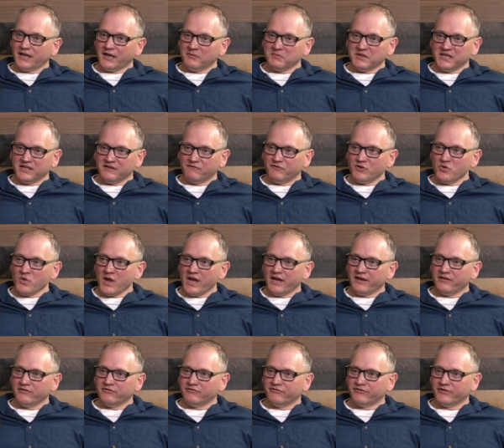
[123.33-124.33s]
mean, if you
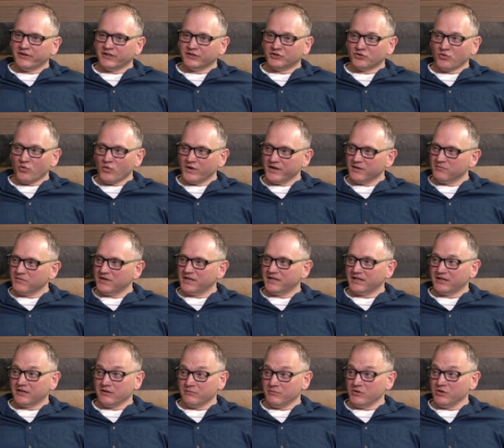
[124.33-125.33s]
have a 20 minute
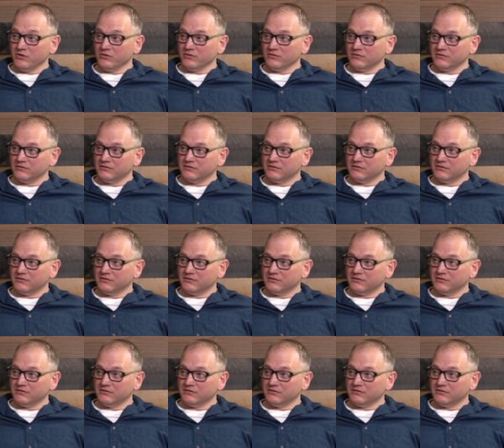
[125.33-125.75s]
commute